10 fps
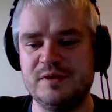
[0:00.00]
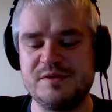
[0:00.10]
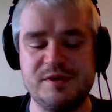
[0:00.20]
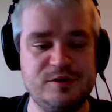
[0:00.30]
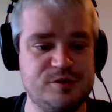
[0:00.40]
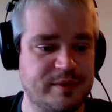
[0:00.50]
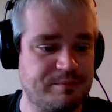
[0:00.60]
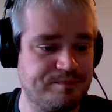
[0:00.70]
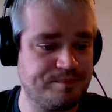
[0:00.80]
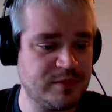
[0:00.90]
Excuse me.
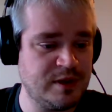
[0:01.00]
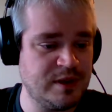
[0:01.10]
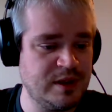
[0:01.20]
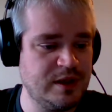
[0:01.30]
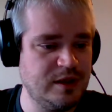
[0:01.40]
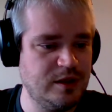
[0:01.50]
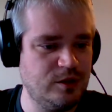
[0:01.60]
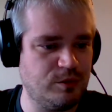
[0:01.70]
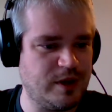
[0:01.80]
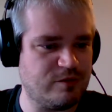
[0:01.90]

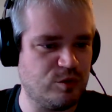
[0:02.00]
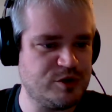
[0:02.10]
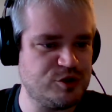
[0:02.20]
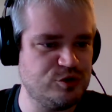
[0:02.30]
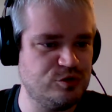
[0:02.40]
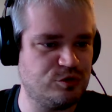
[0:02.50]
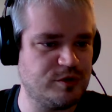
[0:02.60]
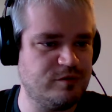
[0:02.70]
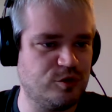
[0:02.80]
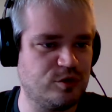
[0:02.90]
We have 1, 2,
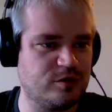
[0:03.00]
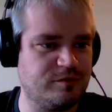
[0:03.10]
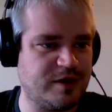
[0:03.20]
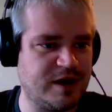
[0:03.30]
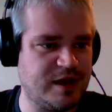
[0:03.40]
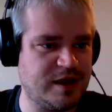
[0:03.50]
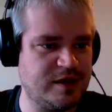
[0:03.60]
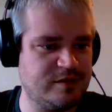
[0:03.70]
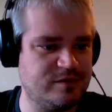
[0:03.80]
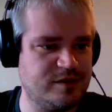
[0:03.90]
3, 4,
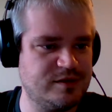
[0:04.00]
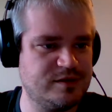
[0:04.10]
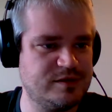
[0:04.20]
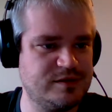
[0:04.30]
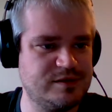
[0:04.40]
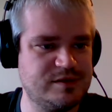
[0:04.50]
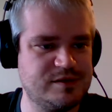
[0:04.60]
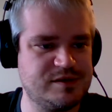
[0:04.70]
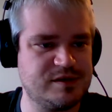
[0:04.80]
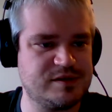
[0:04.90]
5,
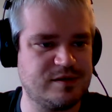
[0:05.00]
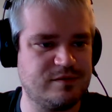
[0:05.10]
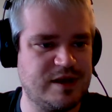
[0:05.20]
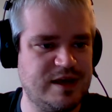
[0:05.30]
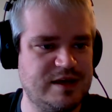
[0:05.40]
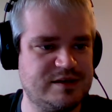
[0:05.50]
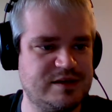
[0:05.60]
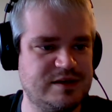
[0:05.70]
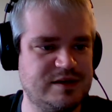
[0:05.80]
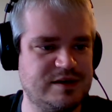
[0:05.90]
6, 7, 8,
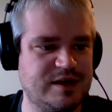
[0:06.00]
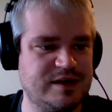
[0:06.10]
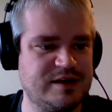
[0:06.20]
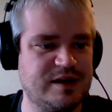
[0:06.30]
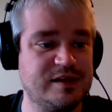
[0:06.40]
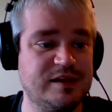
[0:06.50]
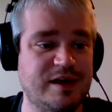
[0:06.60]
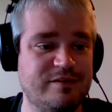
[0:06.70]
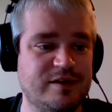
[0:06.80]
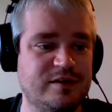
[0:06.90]
9, 10,
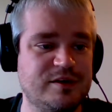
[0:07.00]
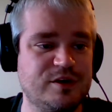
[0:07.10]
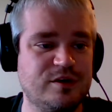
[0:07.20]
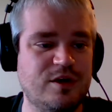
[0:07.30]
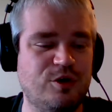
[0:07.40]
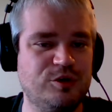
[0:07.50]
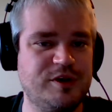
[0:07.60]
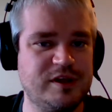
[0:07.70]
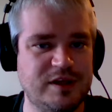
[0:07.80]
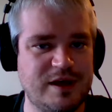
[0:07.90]
11.
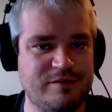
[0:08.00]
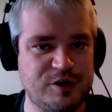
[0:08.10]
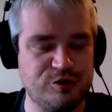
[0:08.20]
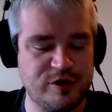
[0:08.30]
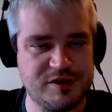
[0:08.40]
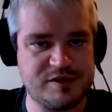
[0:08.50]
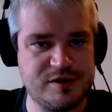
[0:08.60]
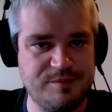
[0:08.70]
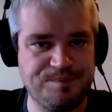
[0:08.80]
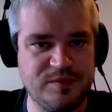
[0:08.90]
Only 11
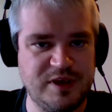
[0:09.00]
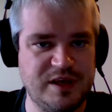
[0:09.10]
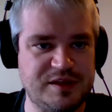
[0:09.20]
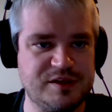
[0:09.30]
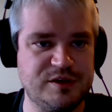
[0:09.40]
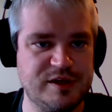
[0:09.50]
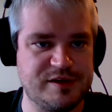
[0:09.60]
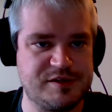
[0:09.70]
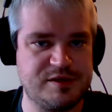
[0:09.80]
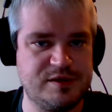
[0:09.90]
units in the
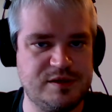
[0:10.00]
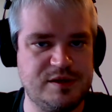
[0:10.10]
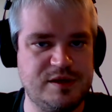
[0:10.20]
list.